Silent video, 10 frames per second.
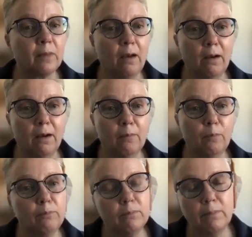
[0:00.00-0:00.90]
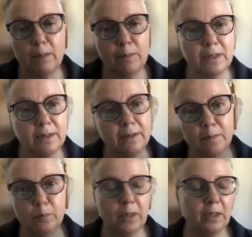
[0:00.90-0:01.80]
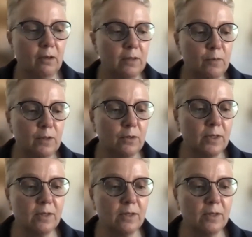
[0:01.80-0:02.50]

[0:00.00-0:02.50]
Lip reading: Maybe empirical evidence